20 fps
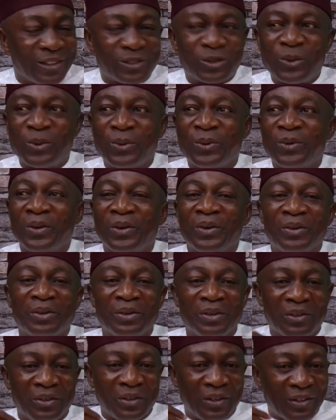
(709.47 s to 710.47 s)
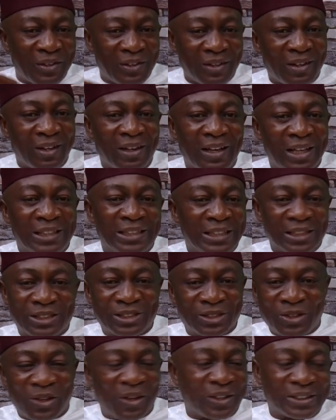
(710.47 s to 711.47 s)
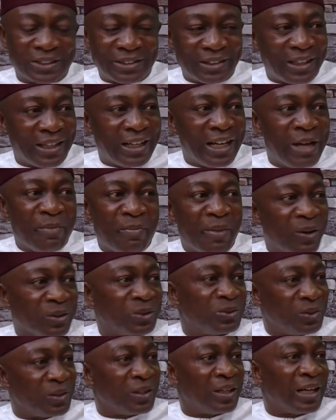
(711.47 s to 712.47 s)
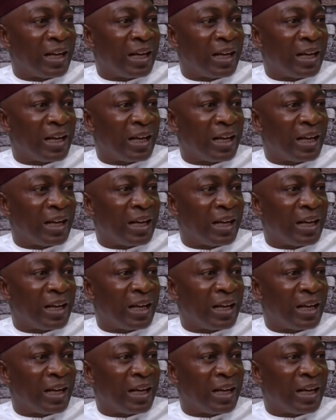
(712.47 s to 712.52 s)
so it is not about